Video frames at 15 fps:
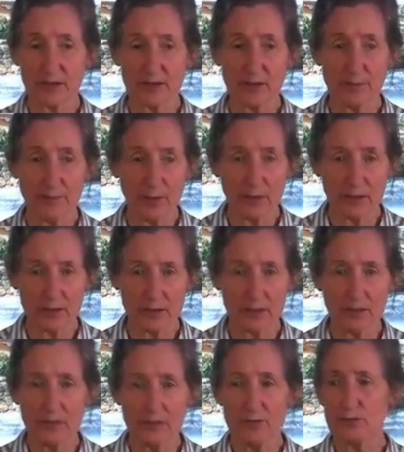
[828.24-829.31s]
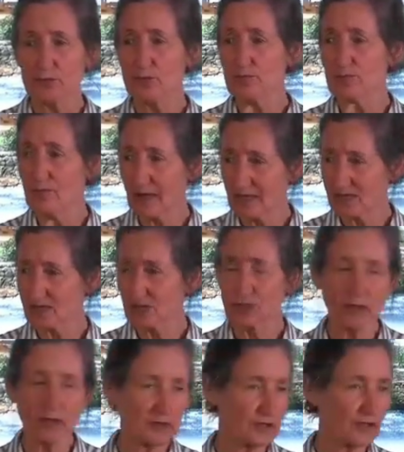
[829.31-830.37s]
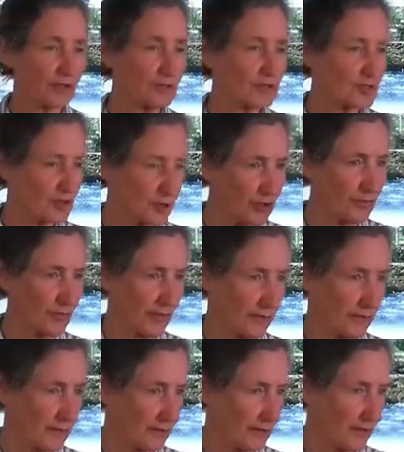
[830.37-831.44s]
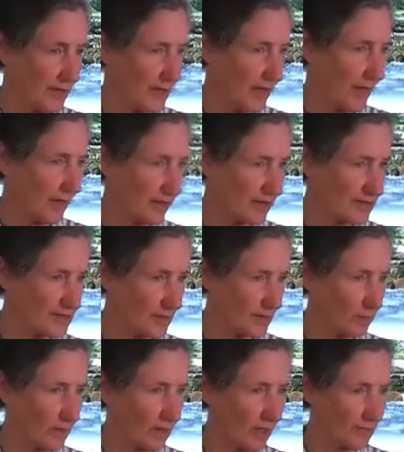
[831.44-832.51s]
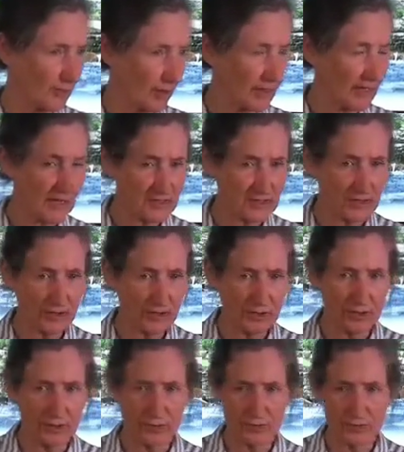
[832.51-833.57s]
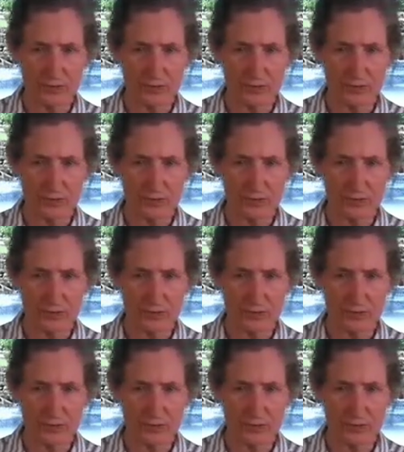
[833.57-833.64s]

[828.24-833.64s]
on the bottle you must not consume it. And I said, well, I'm not asking you to